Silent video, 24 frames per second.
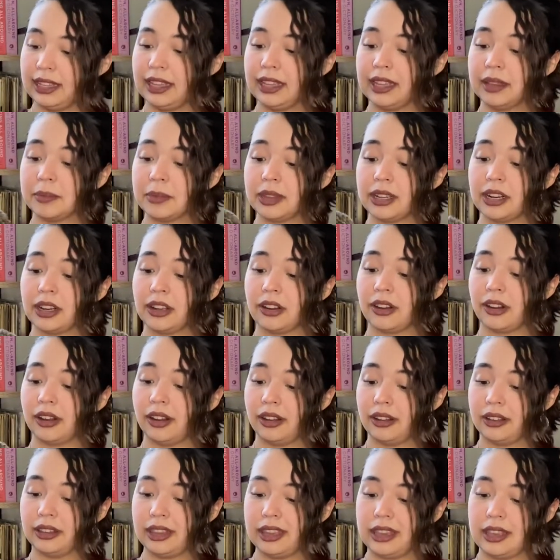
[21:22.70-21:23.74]
I'm going to
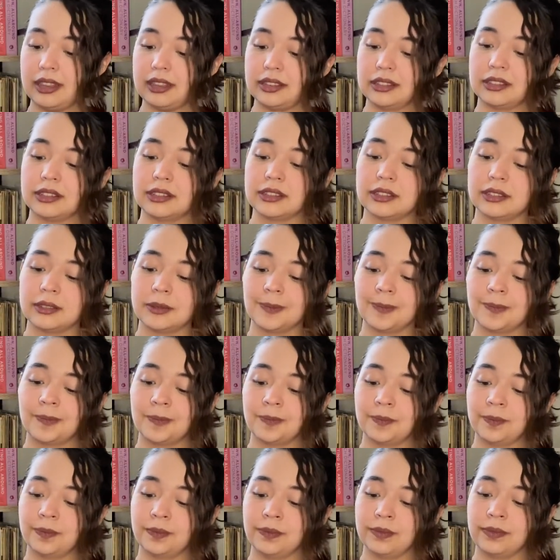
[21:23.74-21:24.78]
call these
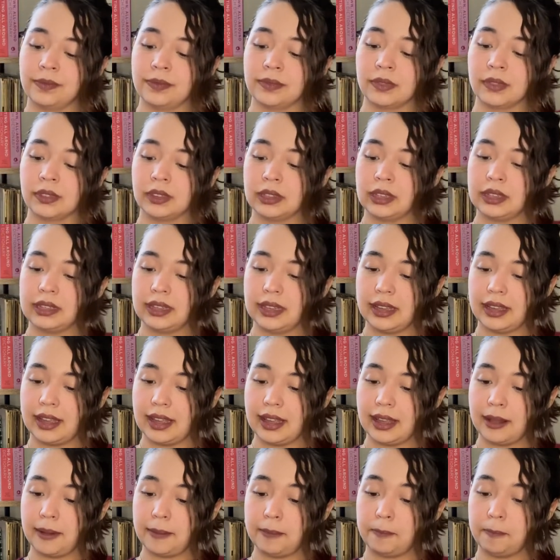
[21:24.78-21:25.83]

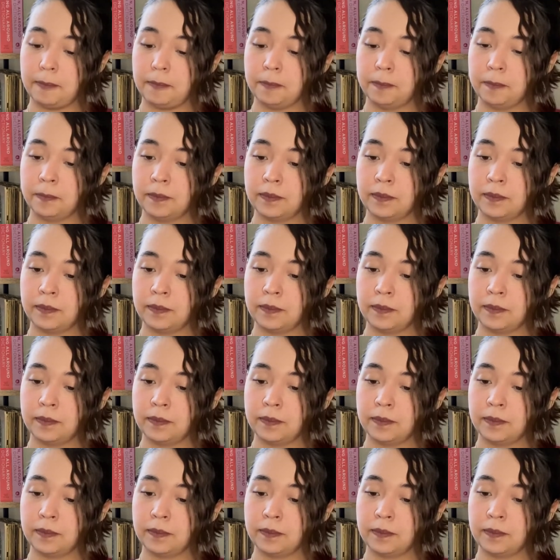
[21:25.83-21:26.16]
um,